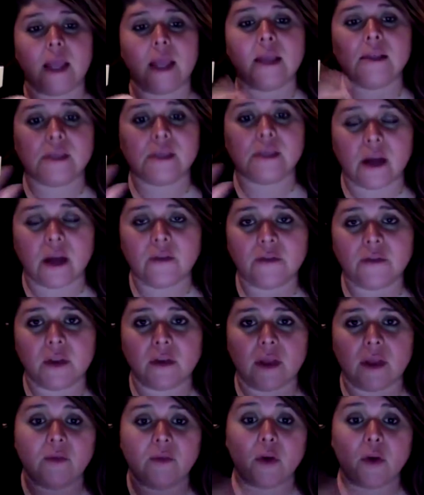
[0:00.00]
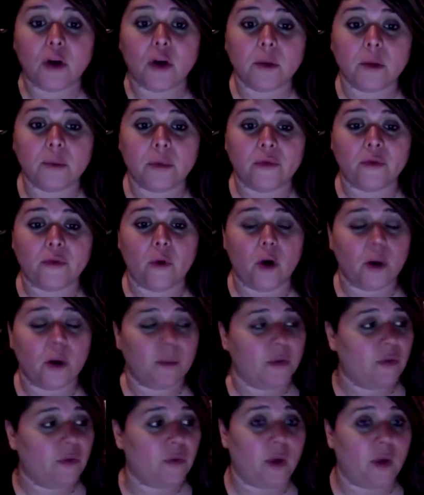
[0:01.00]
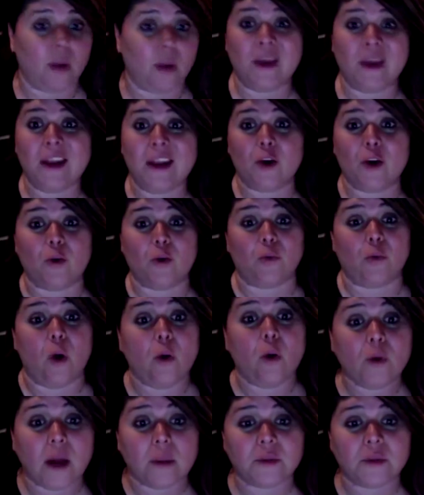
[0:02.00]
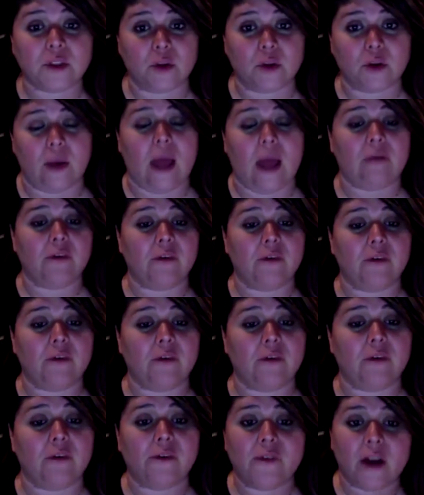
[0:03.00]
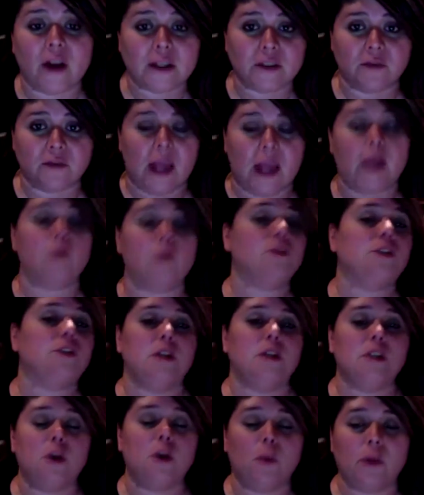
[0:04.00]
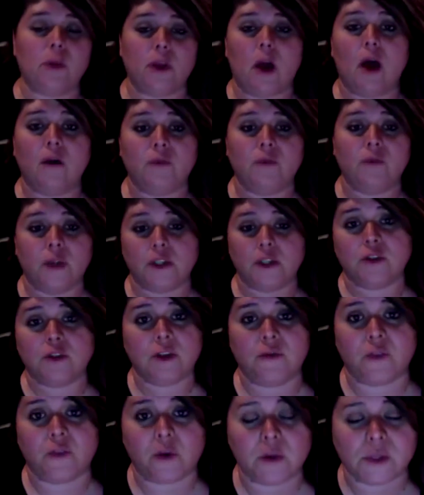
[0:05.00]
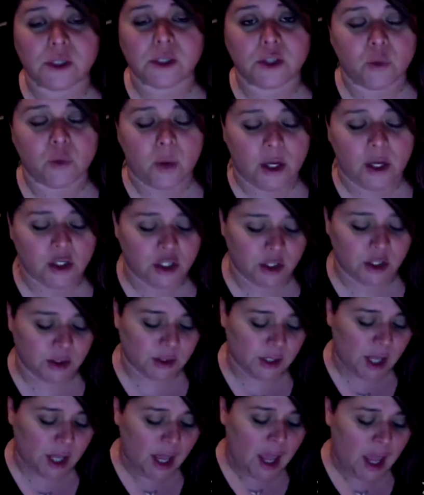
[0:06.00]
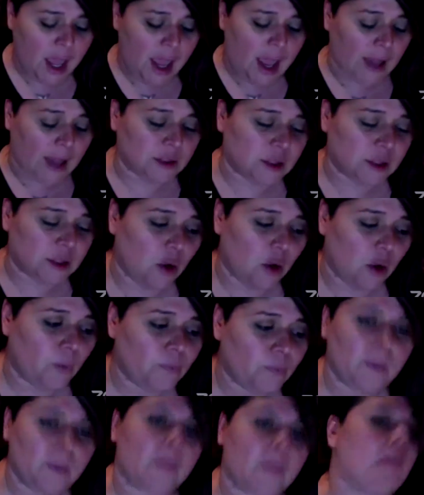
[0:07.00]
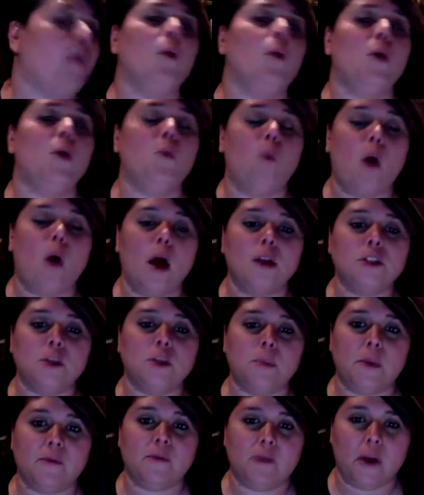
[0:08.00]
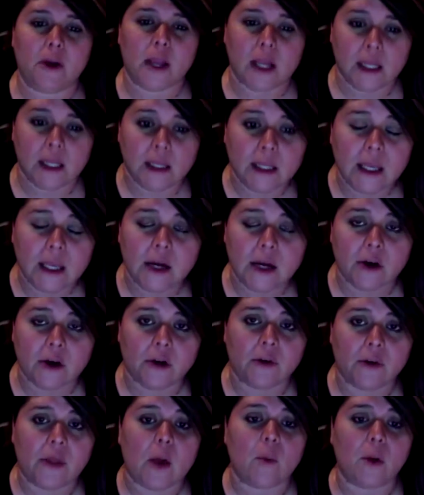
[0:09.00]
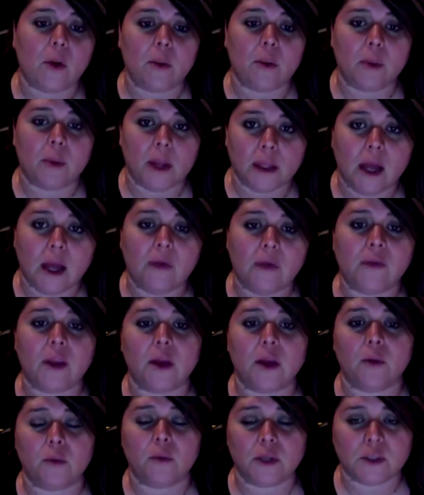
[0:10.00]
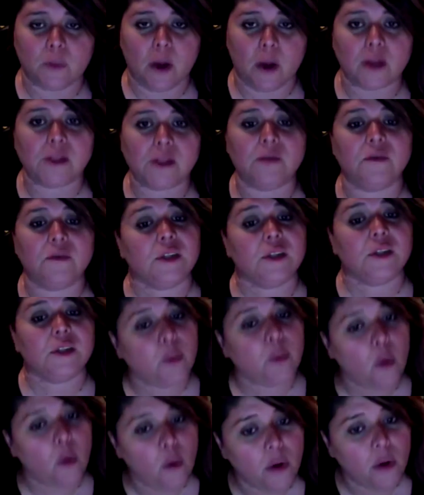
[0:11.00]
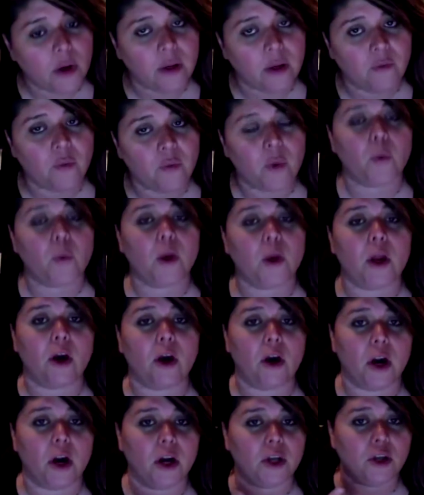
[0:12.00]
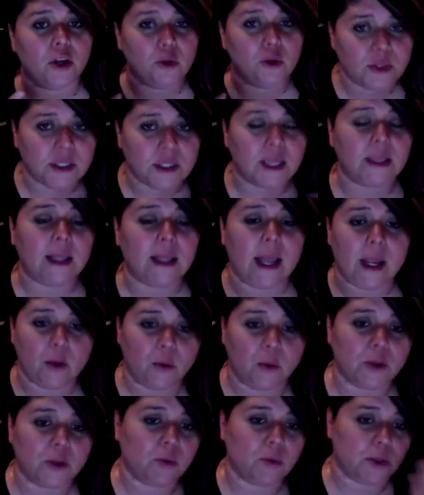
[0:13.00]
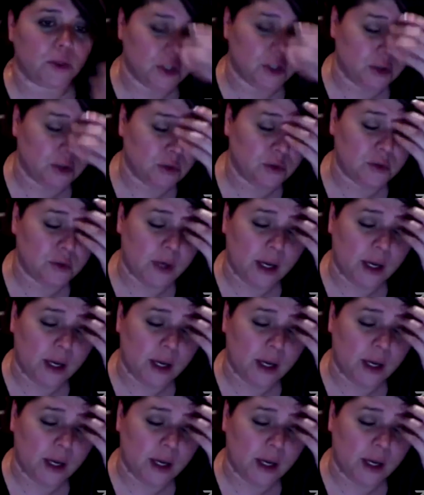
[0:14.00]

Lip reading: stuff that they've heard before, but many grown-ups don't have effective language to deal with conflict or difficult situations. And so we want to be very clear that we are being loving and responsive and supportive when we are using language with children.